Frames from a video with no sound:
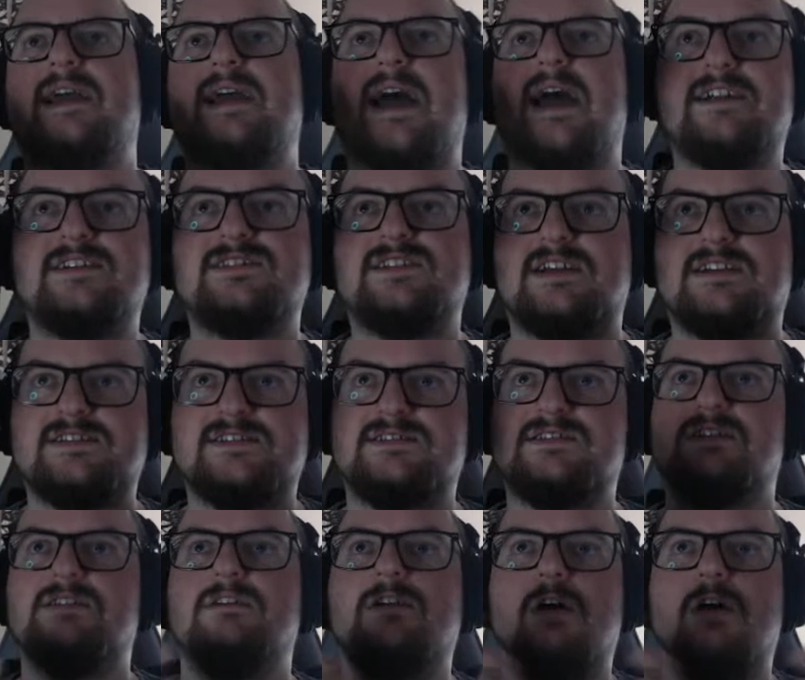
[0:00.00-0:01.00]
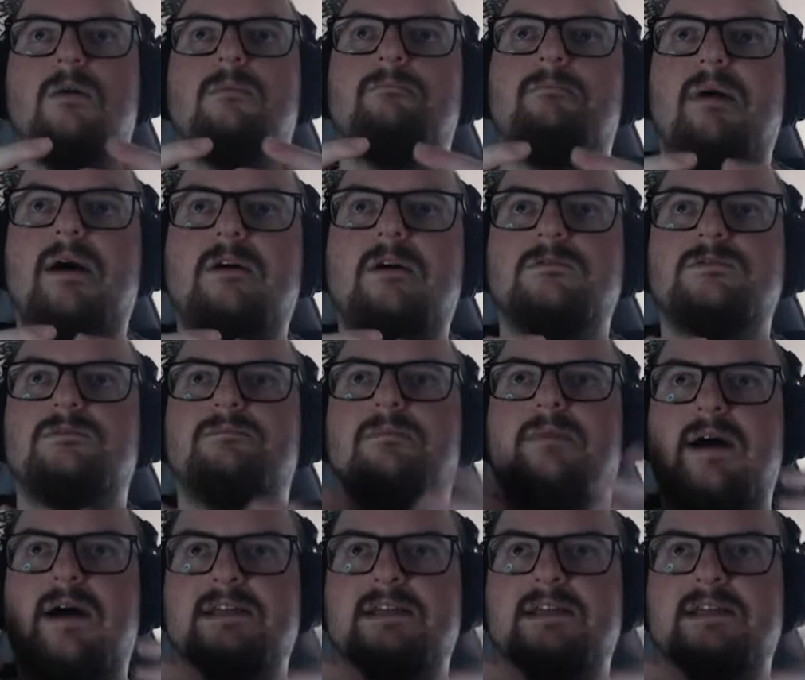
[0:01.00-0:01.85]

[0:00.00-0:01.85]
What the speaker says: hairs are still compound,